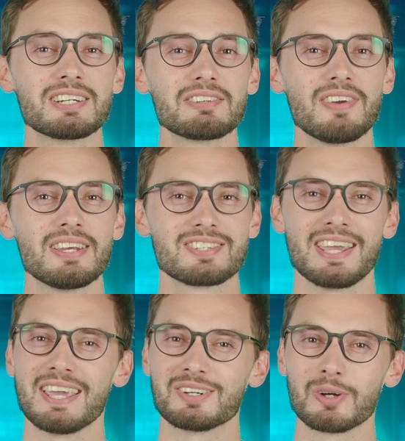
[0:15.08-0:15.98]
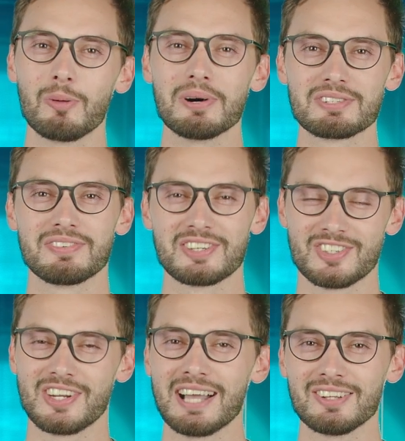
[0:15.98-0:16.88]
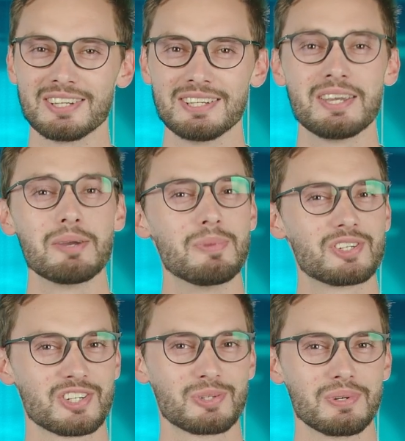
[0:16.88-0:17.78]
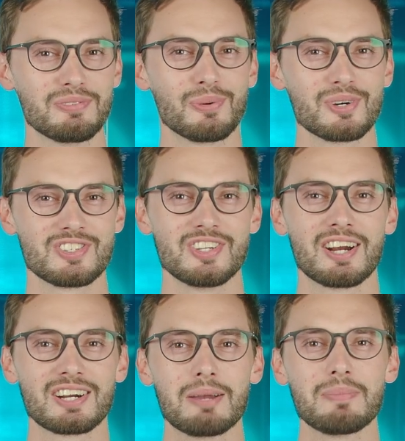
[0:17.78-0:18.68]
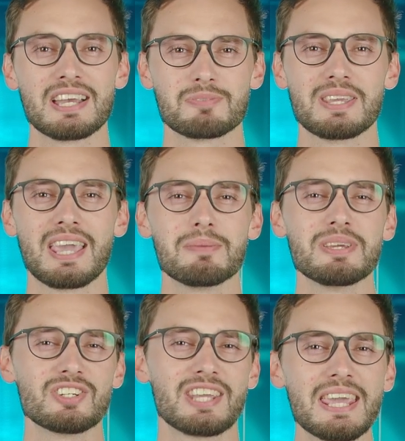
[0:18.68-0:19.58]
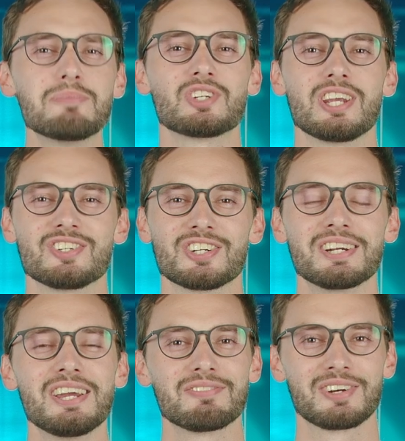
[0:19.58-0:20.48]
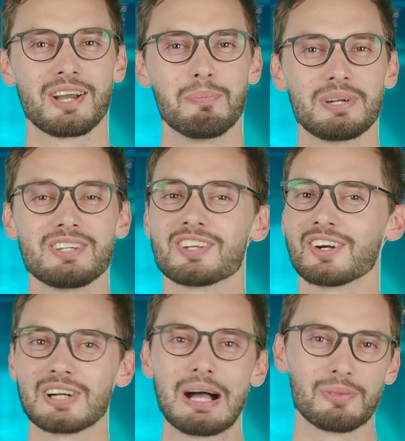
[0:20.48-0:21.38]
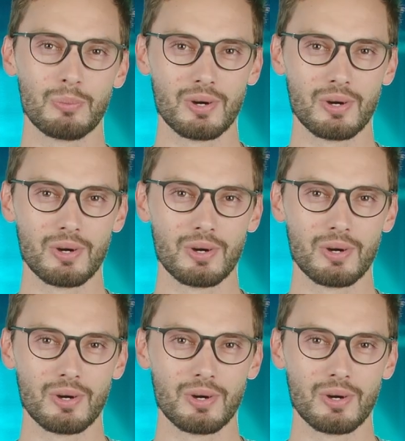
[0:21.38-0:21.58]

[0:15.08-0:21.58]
interface and robust functionality, Bitrix twenty-four C R M has become a game changer for companies around the